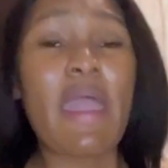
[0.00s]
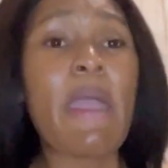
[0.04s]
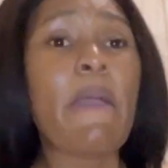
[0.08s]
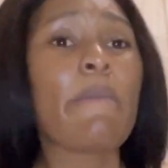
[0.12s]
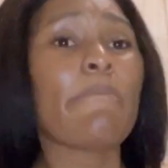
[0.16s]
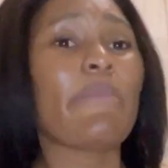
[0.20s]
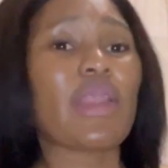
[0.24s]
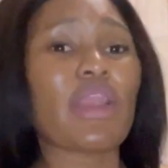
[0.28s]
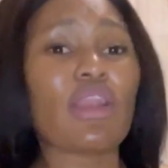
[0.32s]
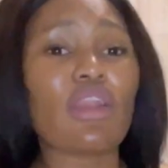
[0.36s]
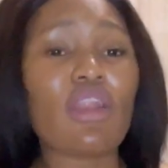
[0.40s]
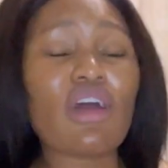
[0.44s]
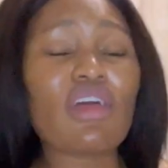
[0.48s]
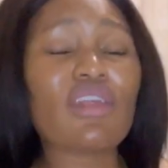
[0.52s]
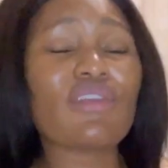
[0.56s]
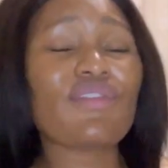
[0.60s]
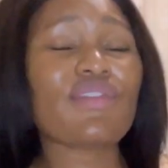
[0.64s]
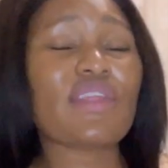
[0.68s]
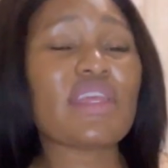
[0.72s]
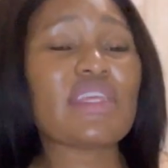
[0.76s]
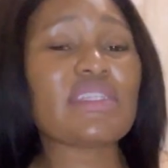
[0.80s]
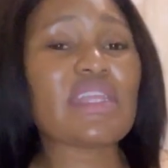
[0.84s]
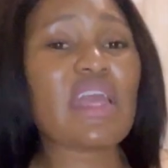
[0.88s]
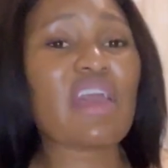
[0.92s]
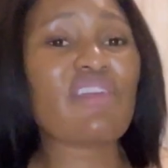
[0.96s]
But a lot of
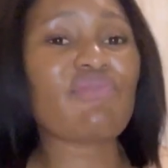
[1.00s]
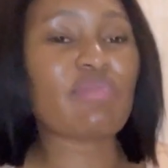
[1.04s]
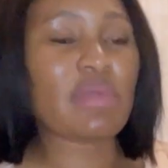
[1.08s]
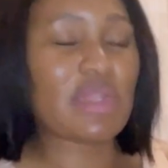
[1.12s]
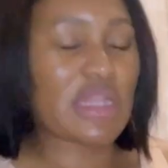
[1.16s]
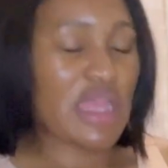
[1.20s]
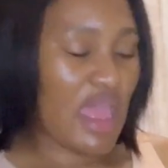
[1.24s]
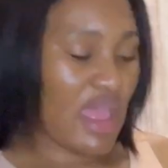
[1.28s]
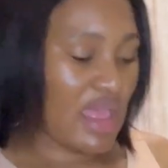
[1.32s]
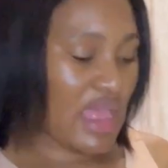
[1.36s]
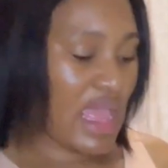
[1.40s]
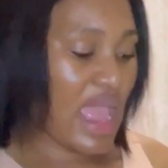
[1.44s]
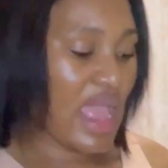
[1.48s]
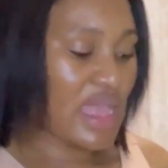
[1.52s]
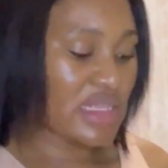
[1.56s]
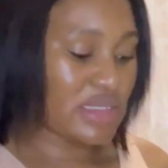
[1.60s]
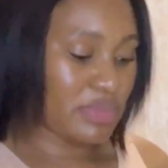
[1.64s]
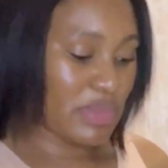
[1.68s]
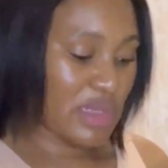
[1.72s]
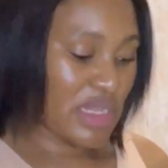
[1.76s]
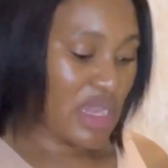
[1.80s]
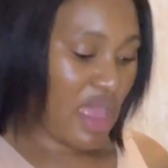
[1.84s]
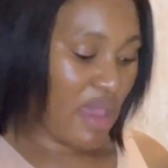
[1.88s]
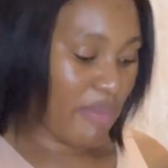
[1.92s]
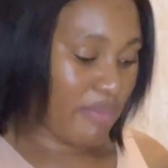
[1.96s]
things have been happening